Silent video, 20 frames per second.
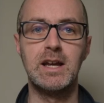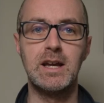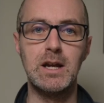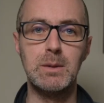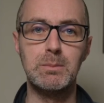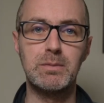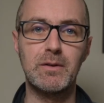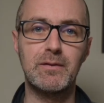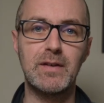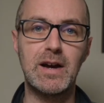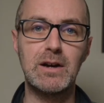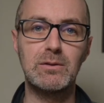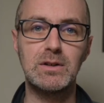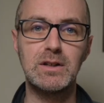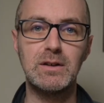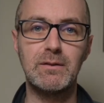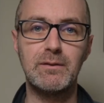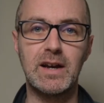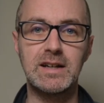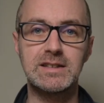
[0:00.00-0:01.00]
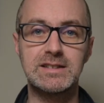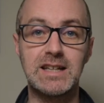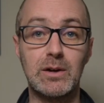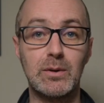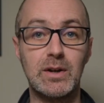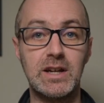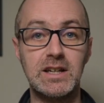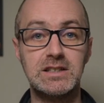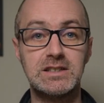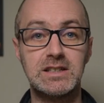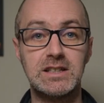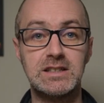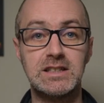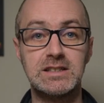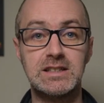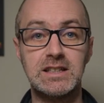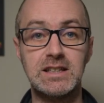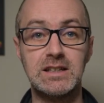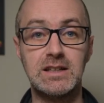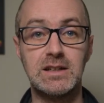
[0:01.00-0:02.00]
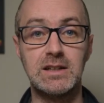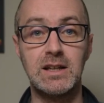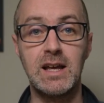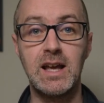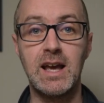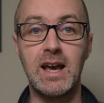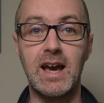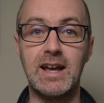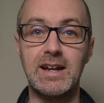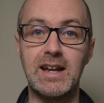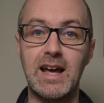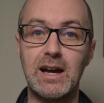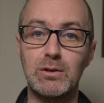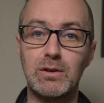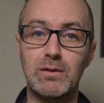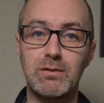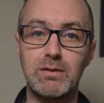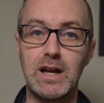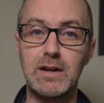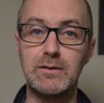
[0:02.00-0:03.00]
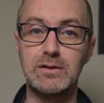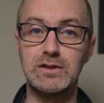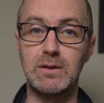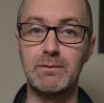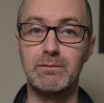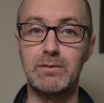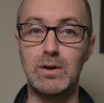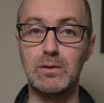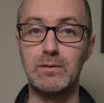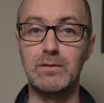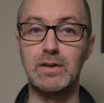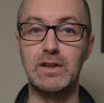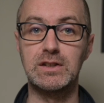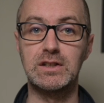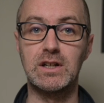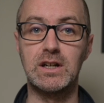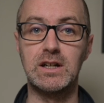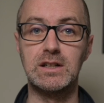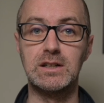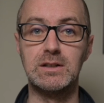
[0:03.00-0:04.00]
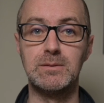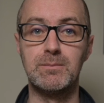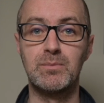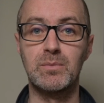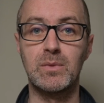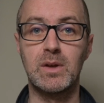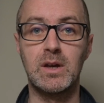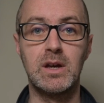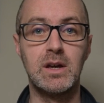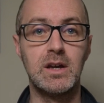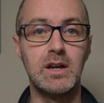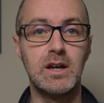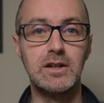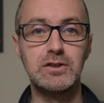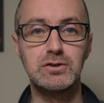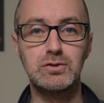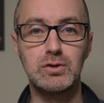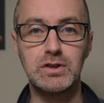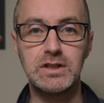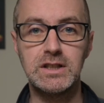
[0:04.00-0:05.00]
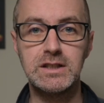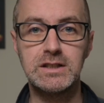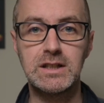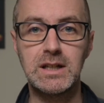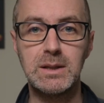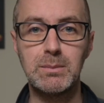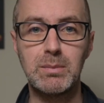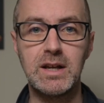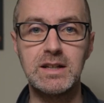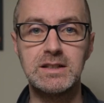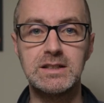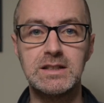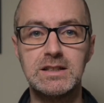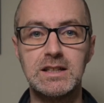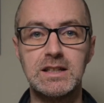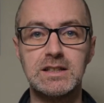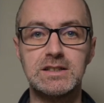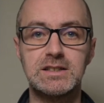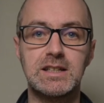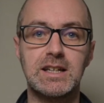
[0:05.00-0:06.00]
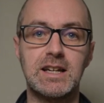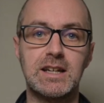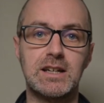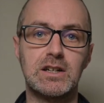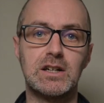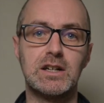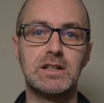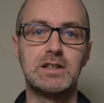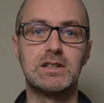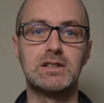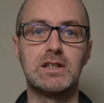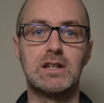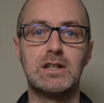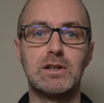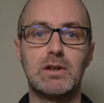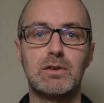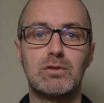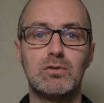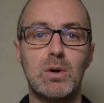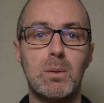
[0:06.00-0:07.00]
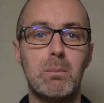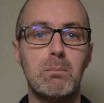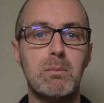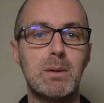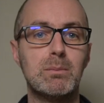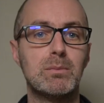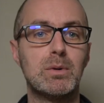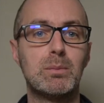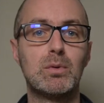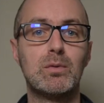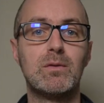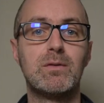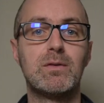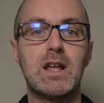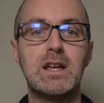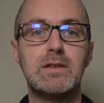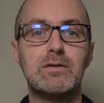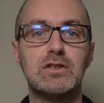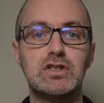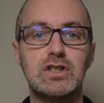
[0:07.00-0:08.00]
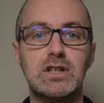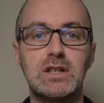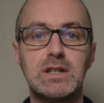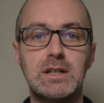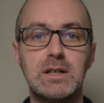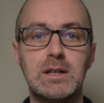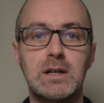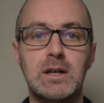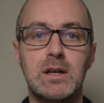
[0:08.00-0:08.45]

It profoundly affects how each dish is eaten and how the flavors unfold for the diner. A strategically plated dish can guide the diner through a memorable flavor journey.